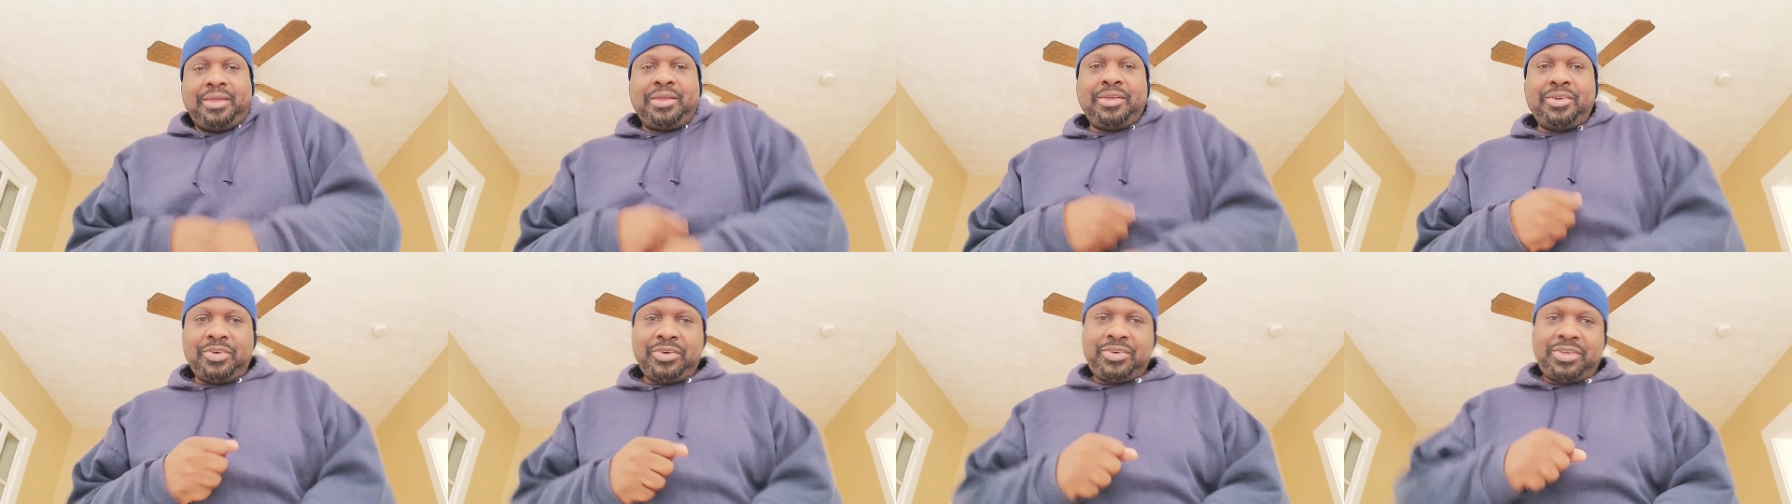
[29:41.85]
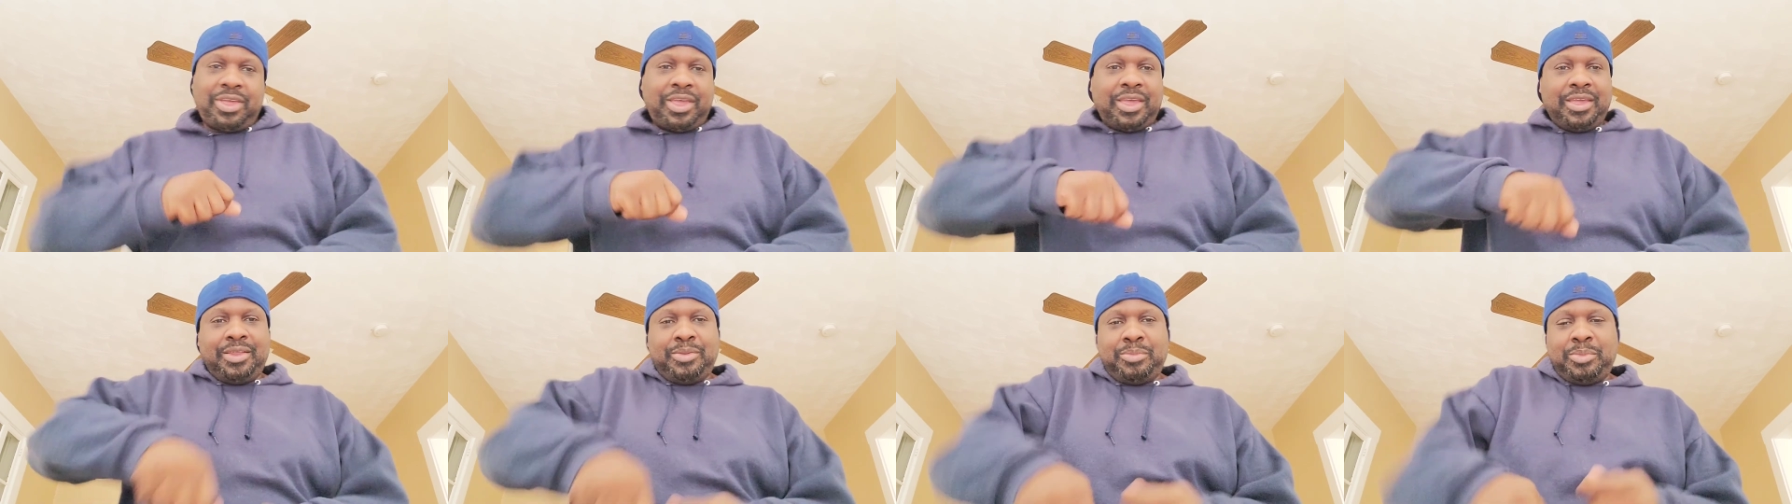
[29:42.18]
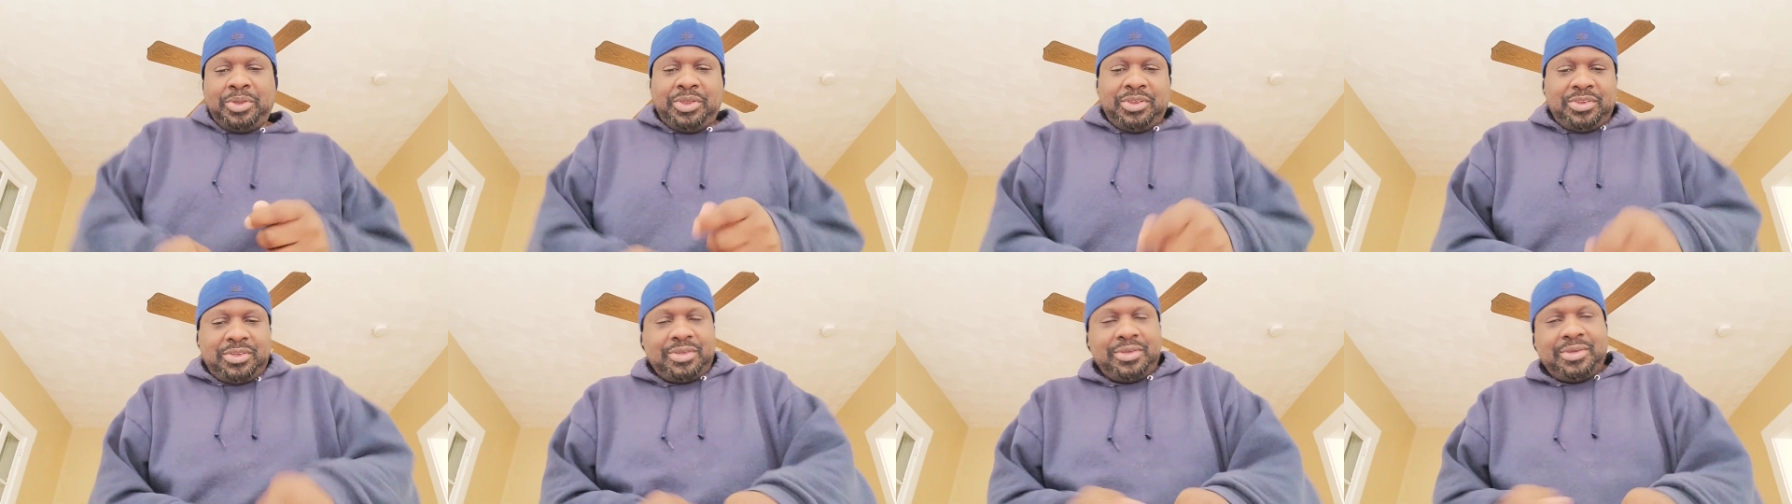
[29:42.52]
okay, let
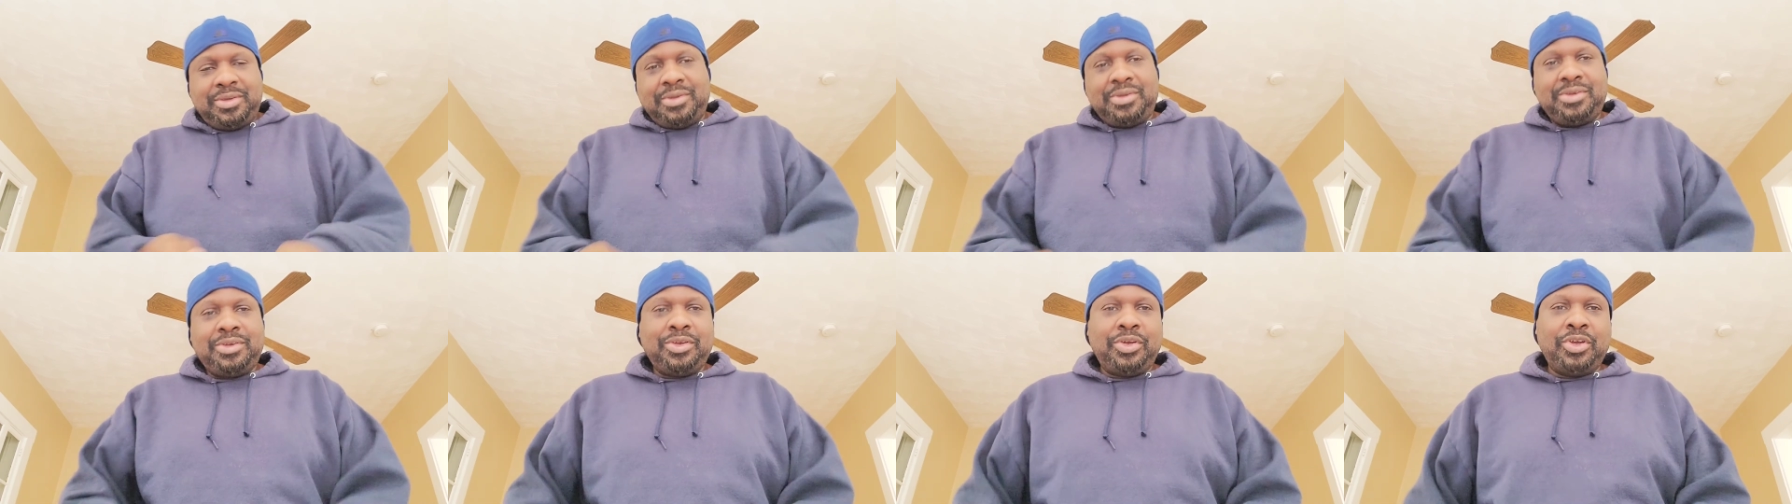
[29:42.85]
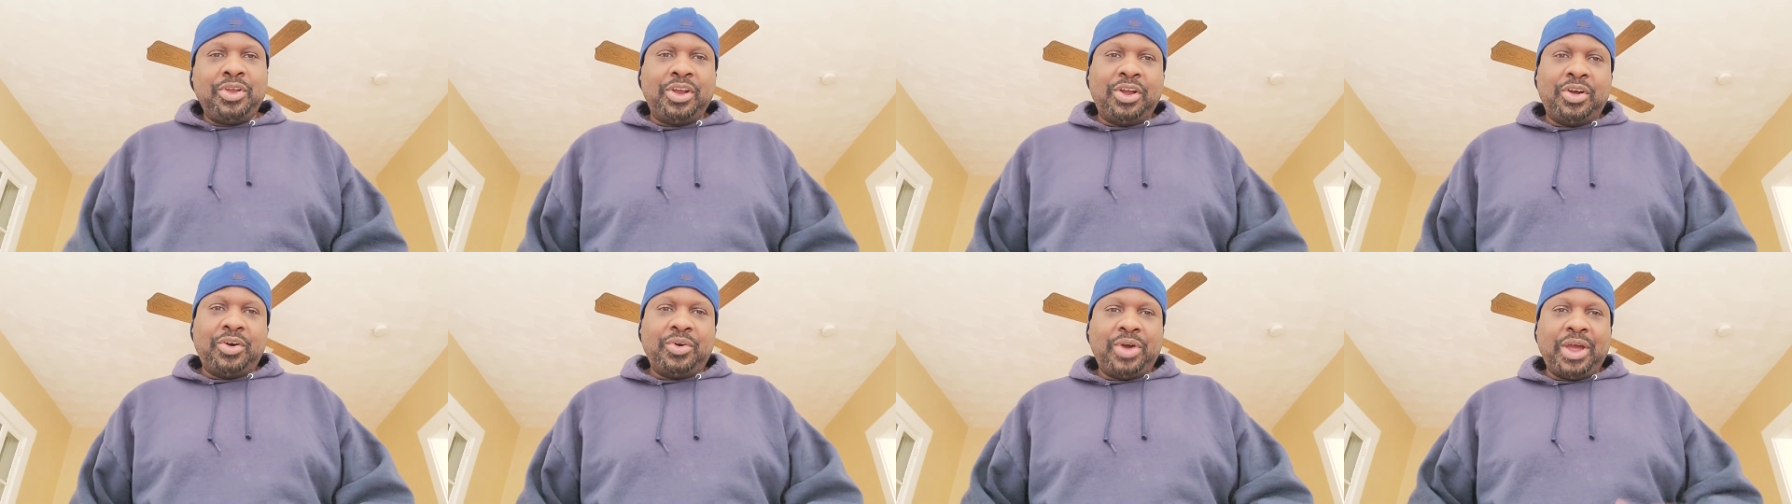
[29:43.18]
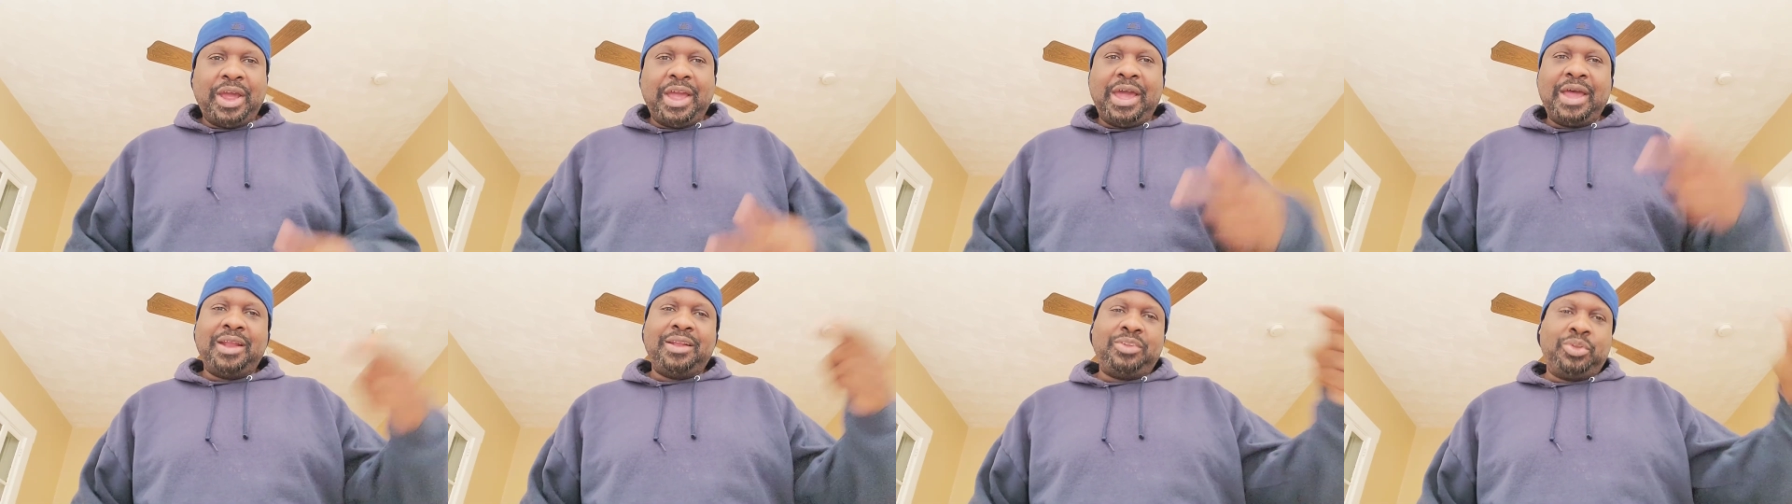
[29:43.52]
me, you know, I
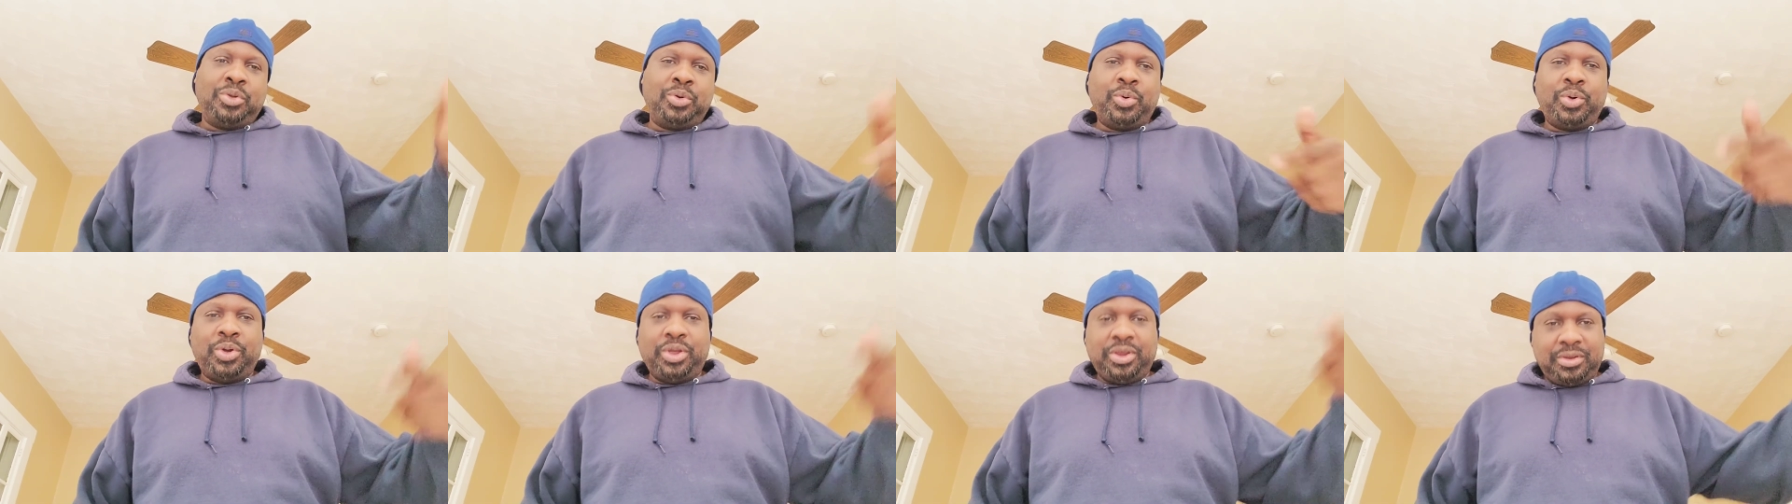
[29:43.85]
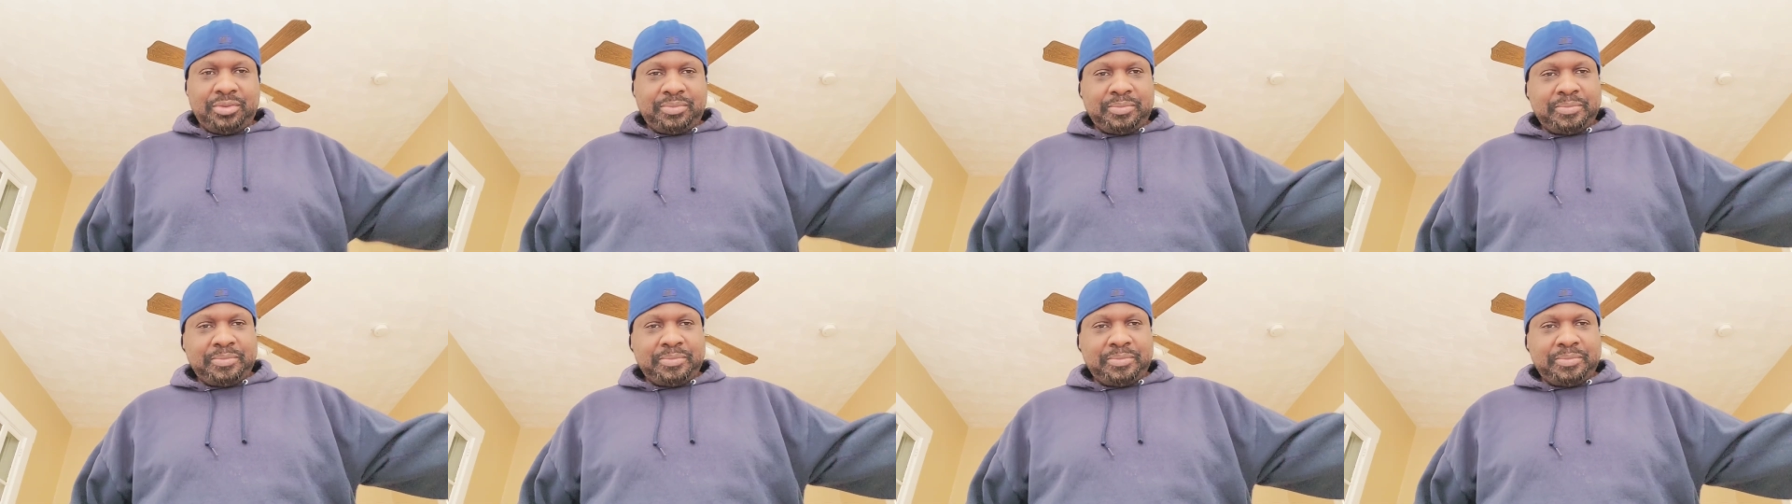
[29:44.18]
got to do it